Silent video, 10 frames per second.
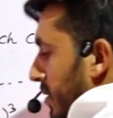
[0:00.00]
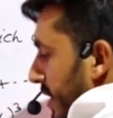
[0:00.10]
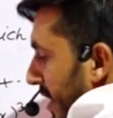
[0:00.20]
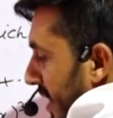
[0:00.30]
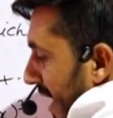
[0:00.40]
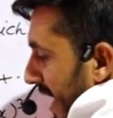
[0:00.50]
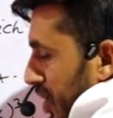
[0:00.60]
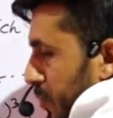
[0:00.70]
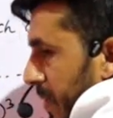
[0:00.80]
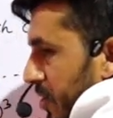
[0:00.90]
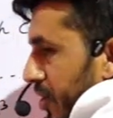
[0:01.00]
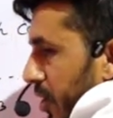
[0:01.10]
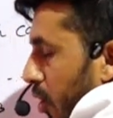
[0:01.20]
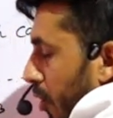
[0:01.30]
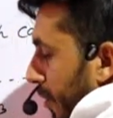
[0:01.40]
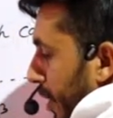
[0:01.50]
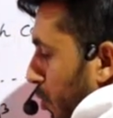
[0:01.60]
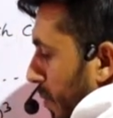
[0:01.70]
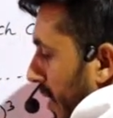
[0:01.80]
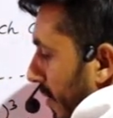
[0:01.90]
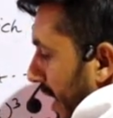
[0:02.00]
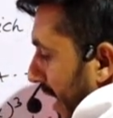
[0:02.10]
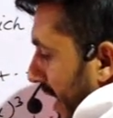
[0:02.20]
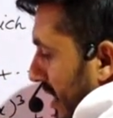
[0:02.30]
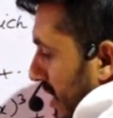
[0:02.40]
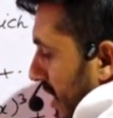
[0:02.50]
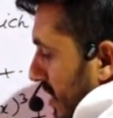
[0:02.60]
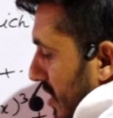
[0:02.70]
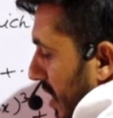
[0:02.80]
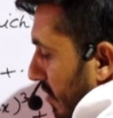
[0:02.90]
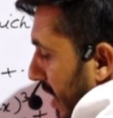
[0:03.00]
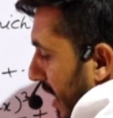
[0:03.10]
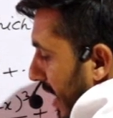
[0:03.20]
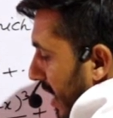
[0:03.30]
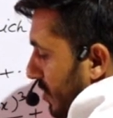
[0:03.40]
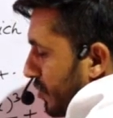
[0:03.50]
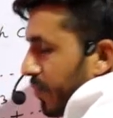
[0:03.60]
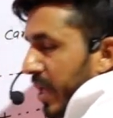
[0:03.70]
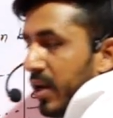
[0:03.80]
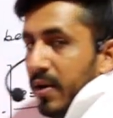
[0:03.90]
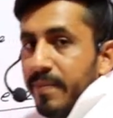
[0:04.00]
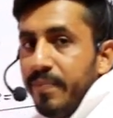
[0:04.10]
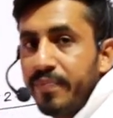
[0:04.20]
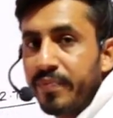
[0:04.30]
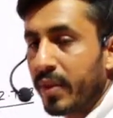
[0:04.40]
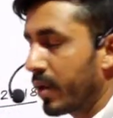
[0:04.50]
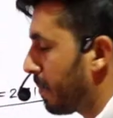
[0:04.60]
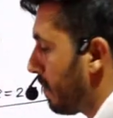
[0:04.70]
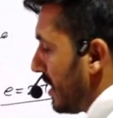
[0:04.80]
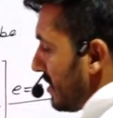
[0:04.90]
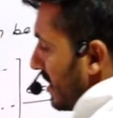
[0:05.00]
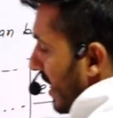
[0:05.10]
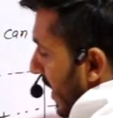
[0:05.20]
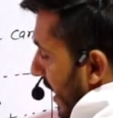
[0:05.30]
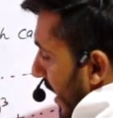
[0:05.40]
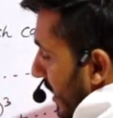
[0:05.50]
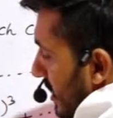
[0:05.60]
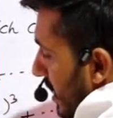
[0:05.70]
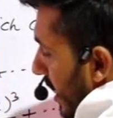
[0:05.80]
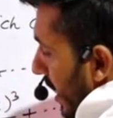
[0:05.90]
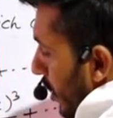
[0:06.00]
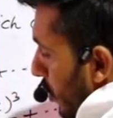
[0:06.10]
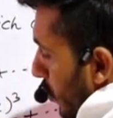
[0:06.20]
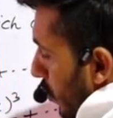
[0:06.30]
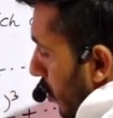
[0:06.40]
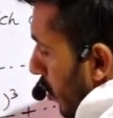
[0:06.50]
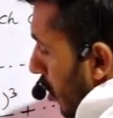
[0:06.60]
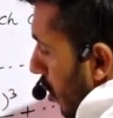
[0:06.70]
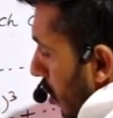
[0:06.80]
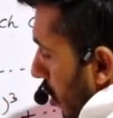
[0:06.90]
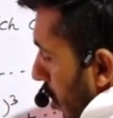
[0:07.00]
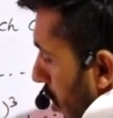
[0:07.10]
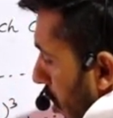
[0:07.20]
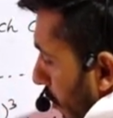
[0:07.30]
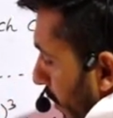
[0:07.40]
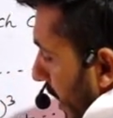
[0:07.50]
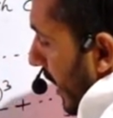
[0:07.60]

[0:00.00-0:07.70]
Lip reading: Then the expansion of a to power x is given as 1 plus x into log of